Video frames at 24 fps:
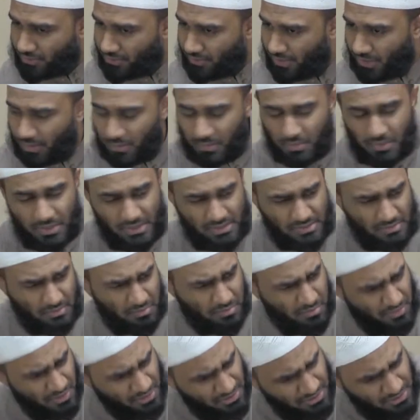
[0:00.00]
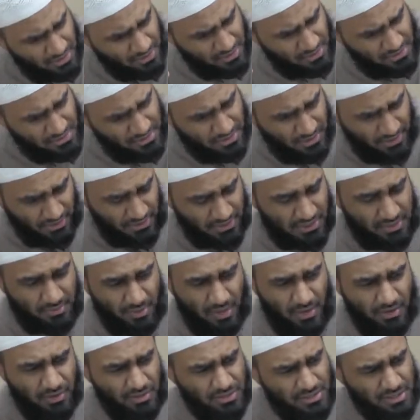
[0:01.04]
Right? There's
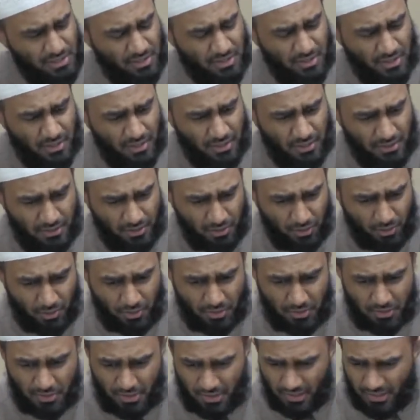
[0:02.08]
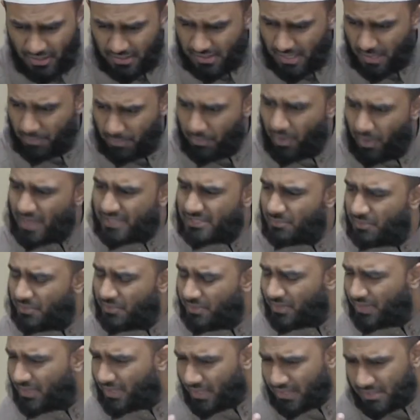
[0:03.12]
ihtimal, there is a
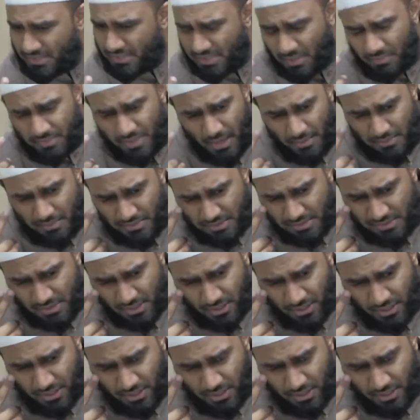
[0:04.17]
possibility that sometimes,